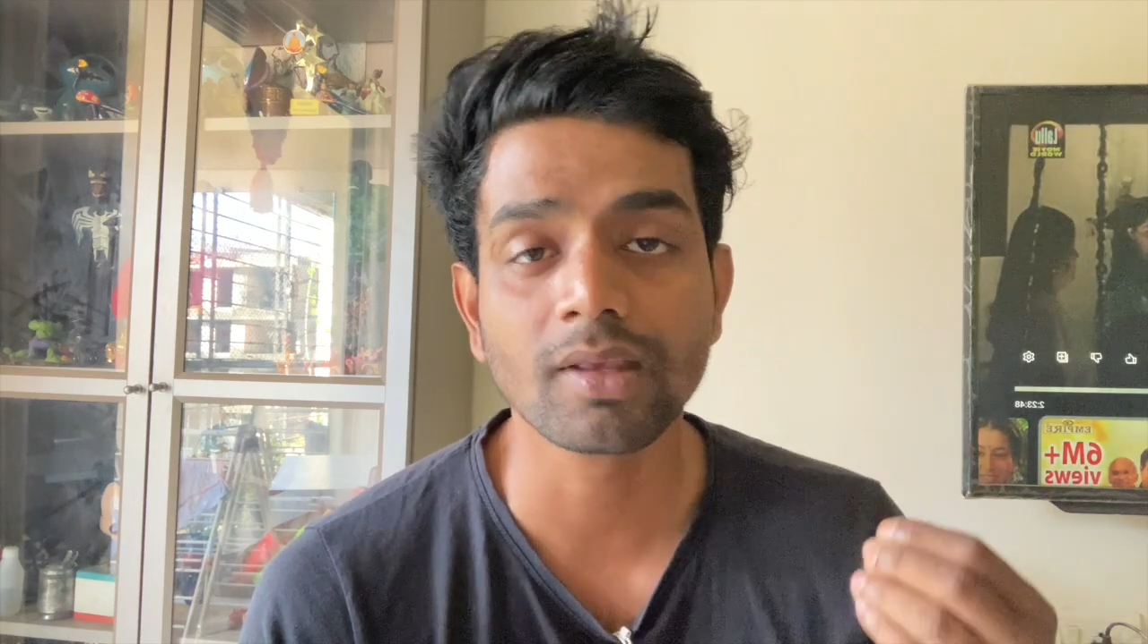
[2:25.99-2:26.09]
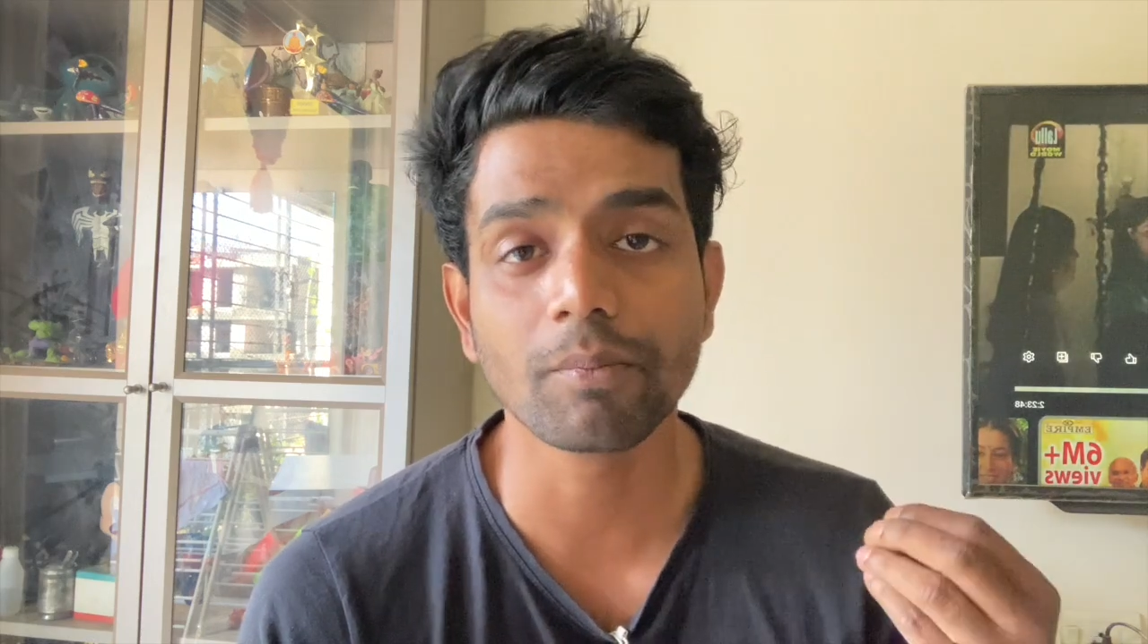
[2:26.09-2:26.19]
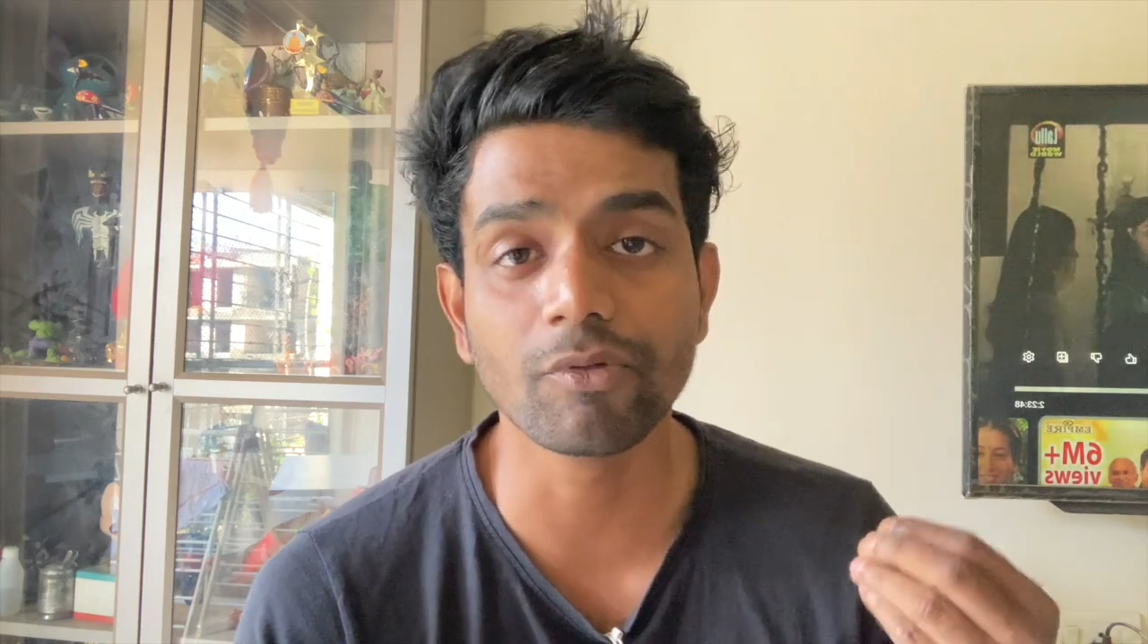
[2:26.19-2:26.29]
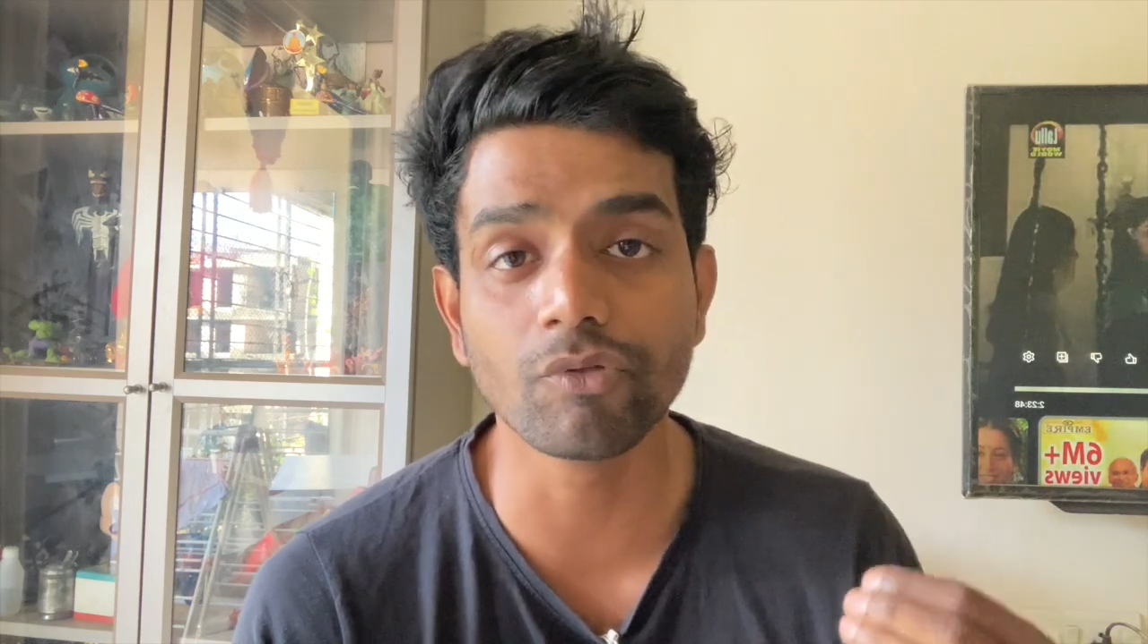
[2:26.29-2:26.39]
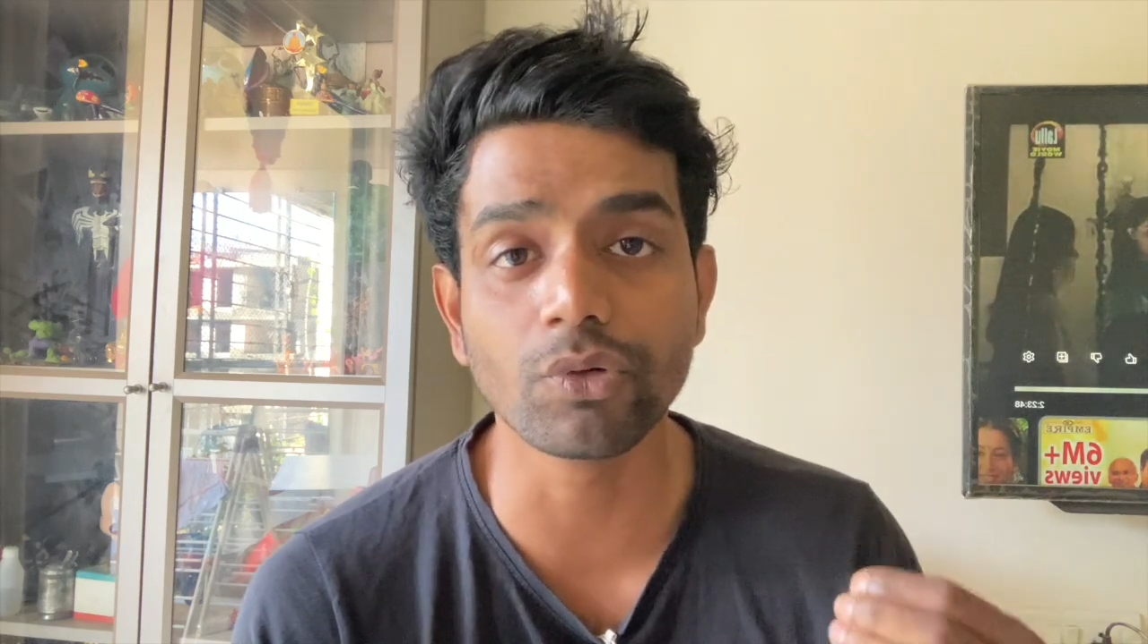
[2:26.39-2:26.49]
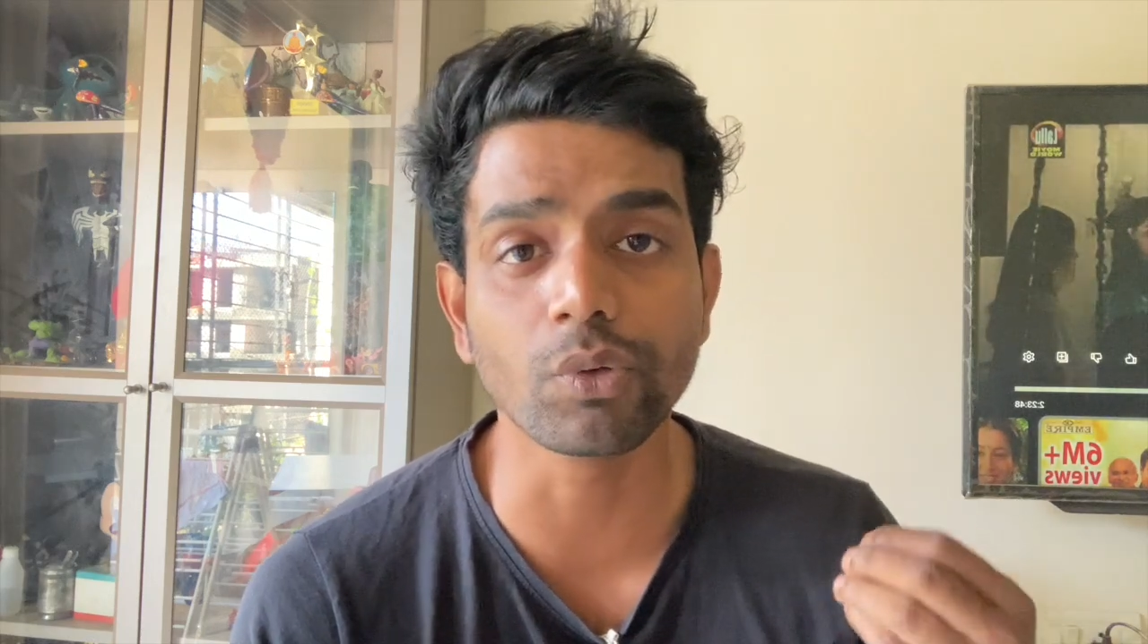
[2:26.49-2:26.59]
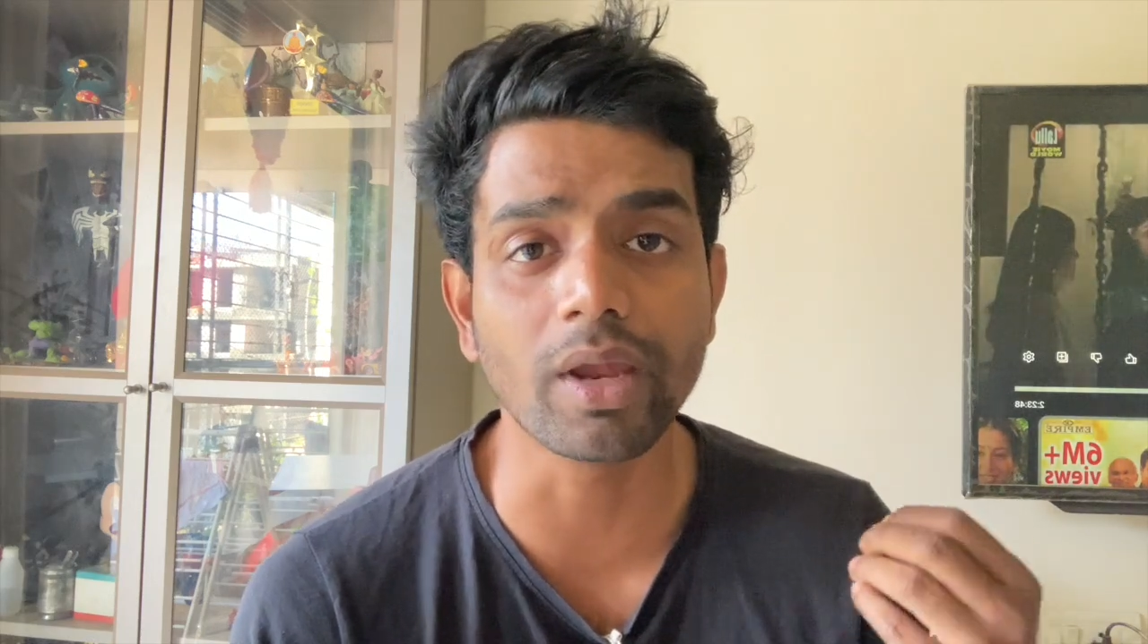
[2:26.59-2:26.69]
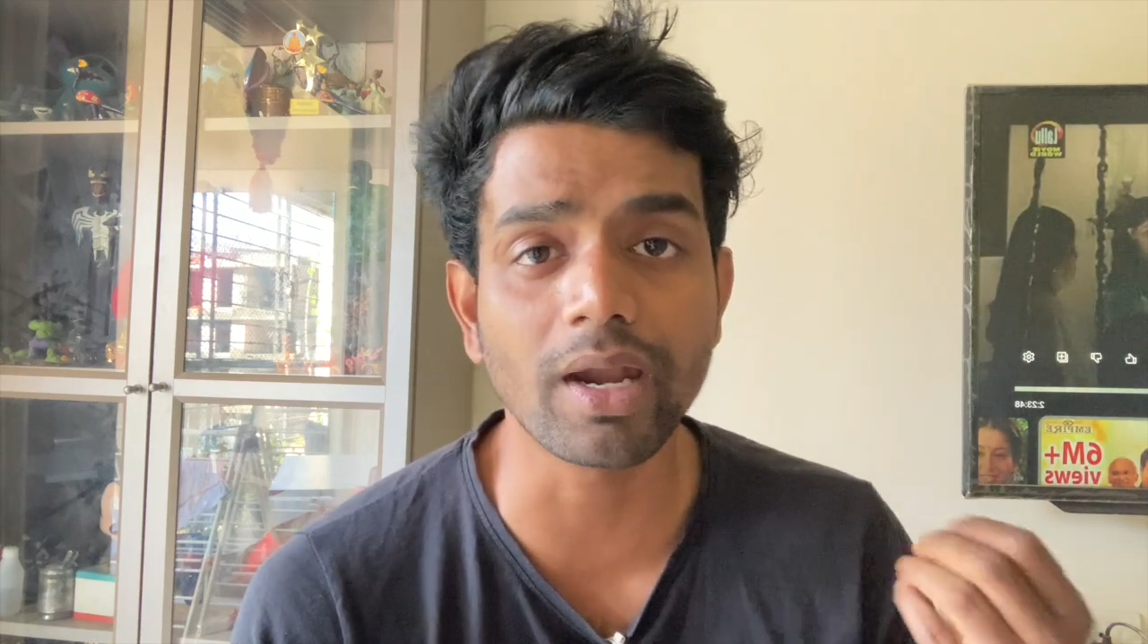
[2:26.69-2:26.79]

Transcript: Before you get